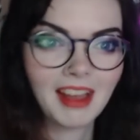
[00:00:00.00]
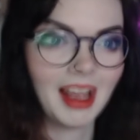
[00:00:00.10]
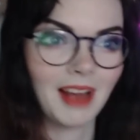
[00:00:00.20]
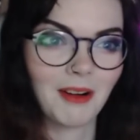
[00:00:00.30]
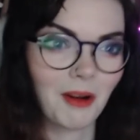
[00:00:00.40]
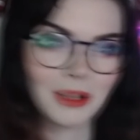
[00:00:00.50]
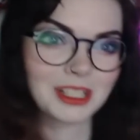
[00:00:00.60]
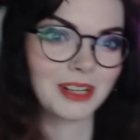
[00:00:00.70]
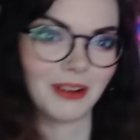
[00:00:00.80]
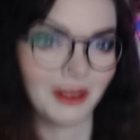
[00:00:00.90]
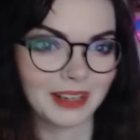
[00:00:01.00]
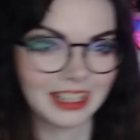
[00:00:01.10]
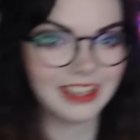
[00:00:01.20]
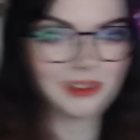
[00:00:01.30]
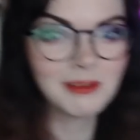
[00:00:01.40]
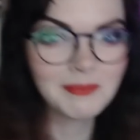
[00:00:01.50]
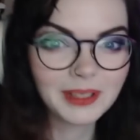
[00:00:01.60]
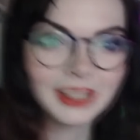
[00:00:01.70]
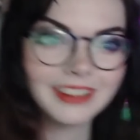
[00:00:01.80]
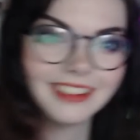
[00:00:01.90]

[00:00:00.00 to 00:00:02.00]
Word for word: I don't know what's going on here, but...